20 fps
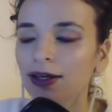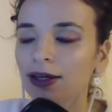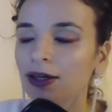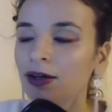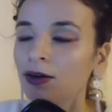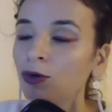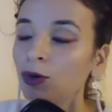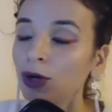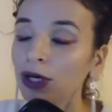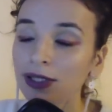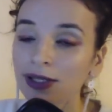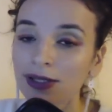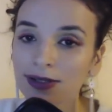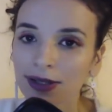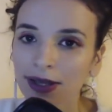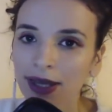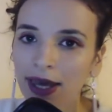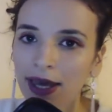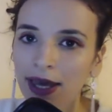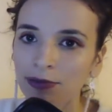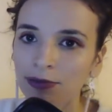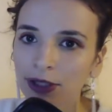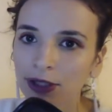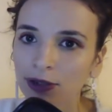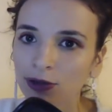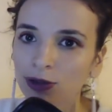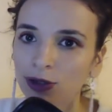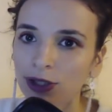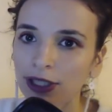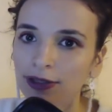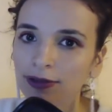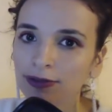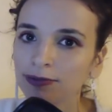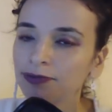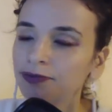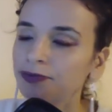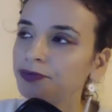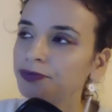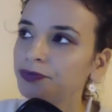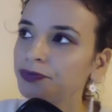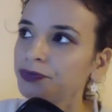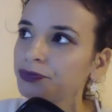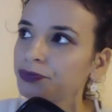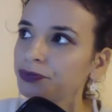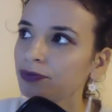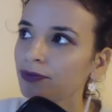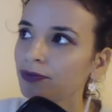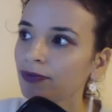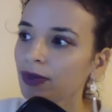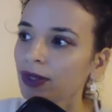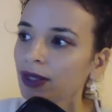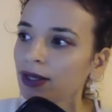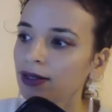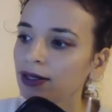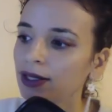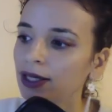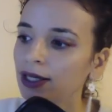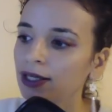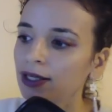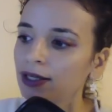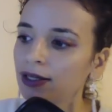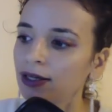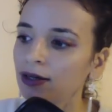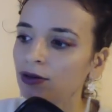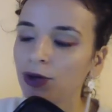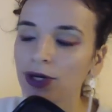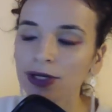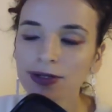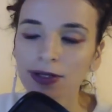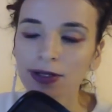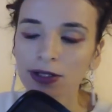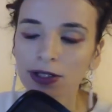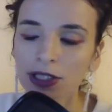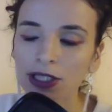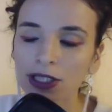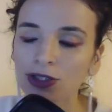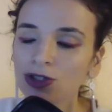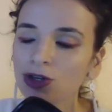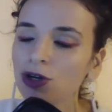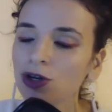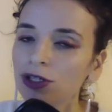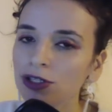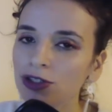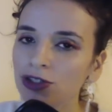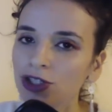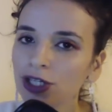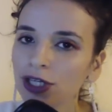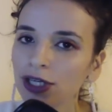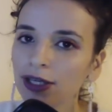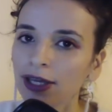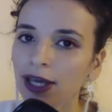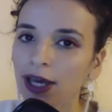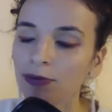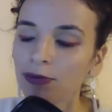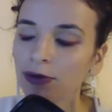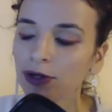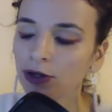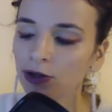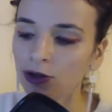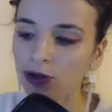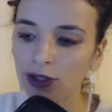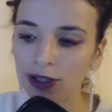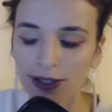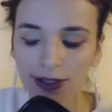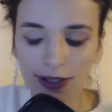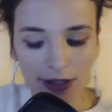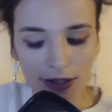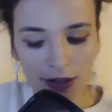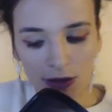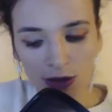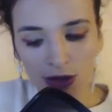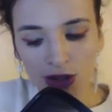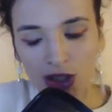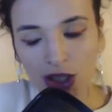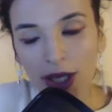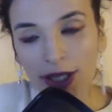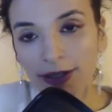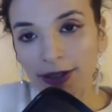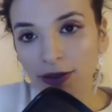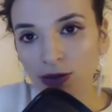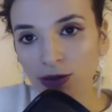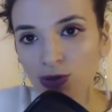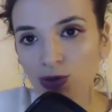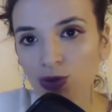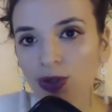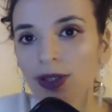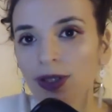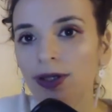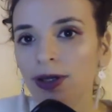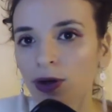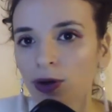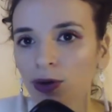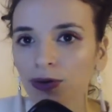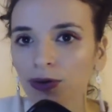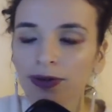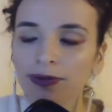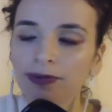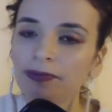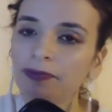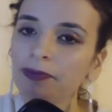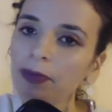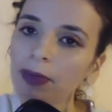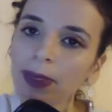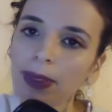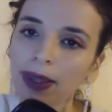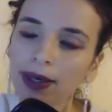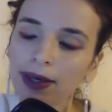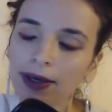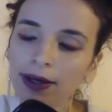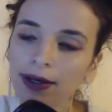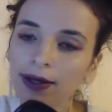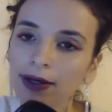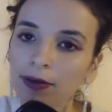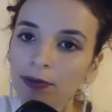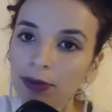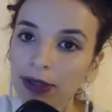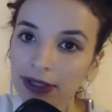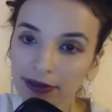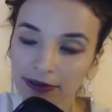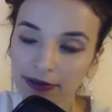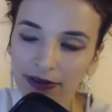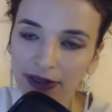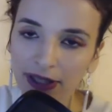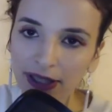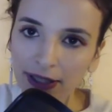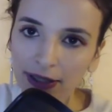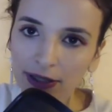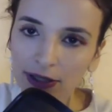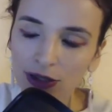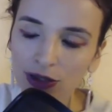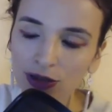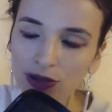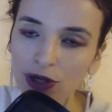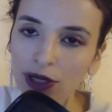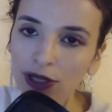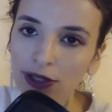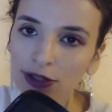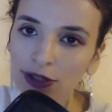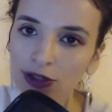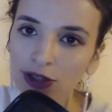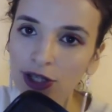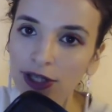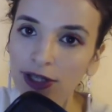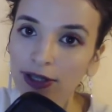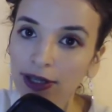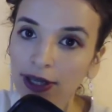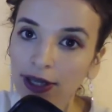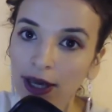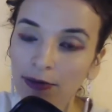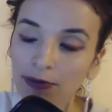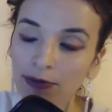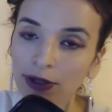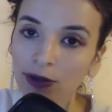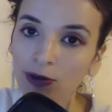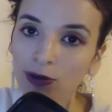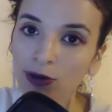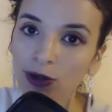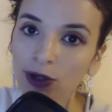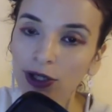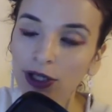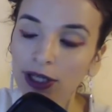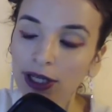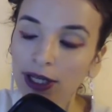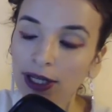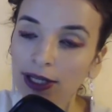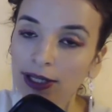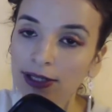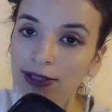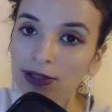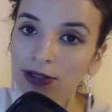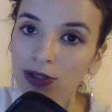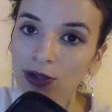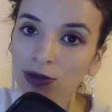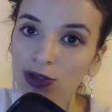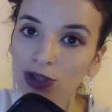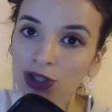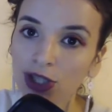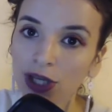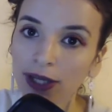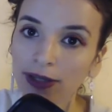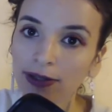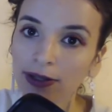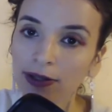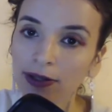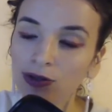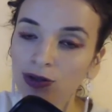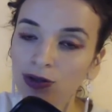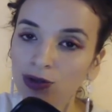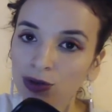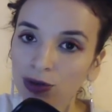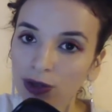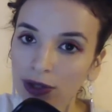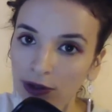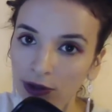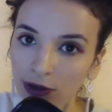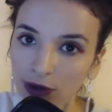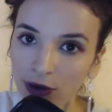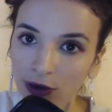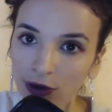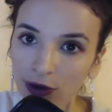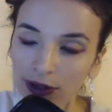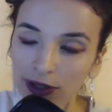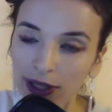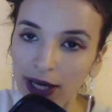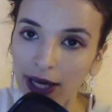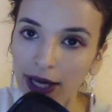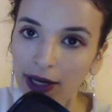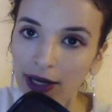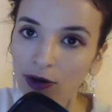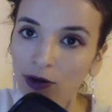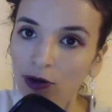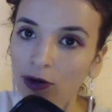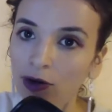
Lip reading: What is Capricorn? In Western astrology, Capricorn is associated to the goat. But in Vedic astrology, the Capricorn is associated to the crocodile or